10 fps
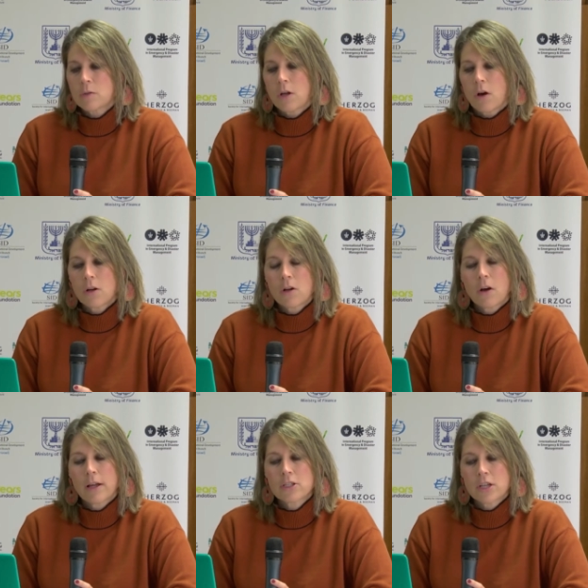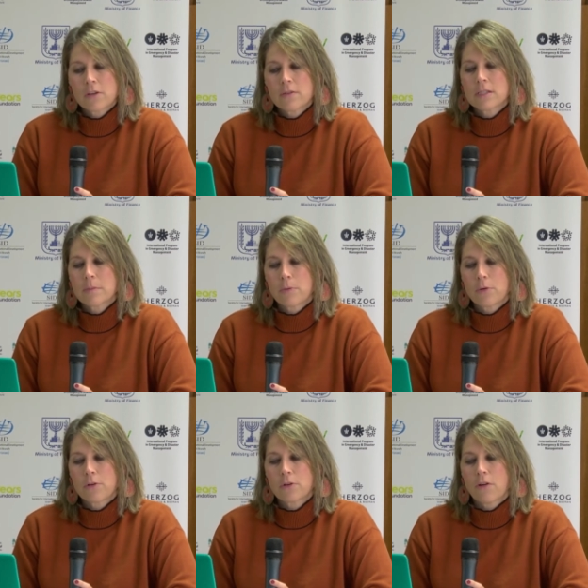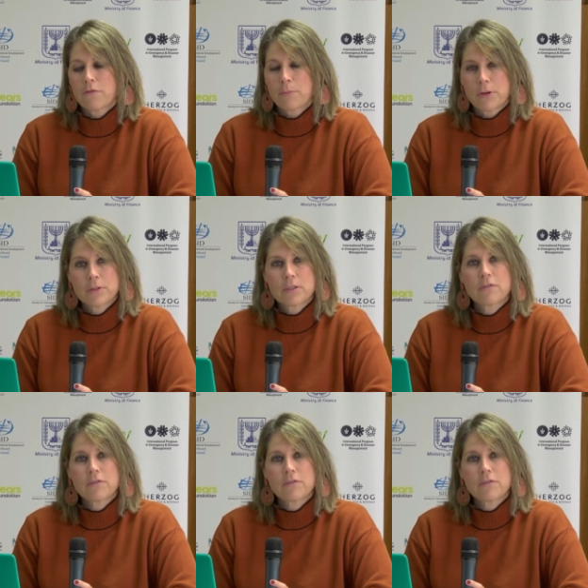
the ongoing generous support of Pierce